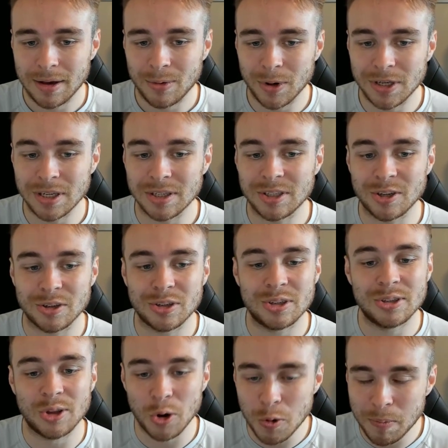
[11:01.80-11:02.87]
which is just
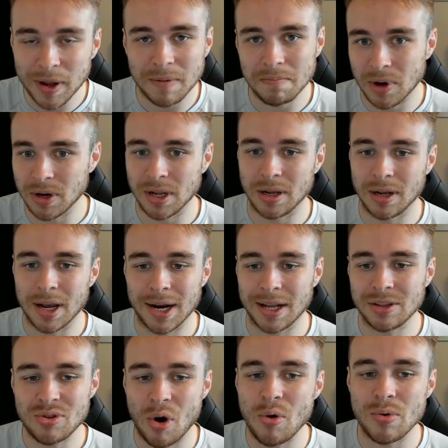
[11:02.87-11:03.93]
stupid money, and I
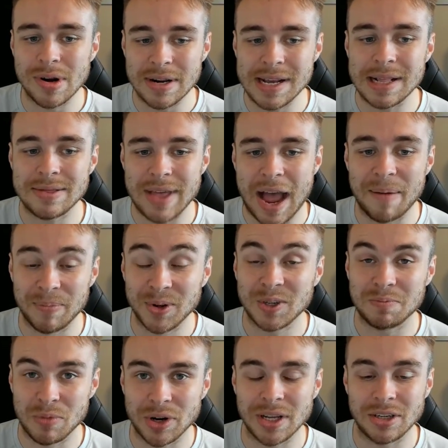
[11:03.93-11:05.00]
don't need that
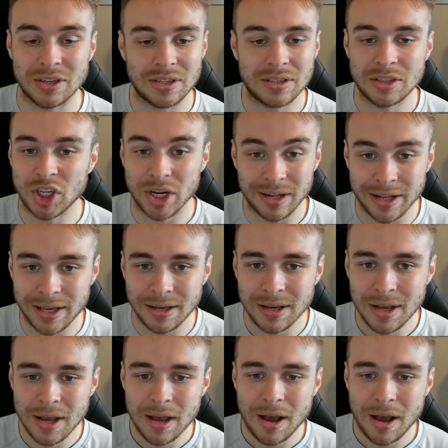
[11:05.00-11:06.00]
much money just chilling.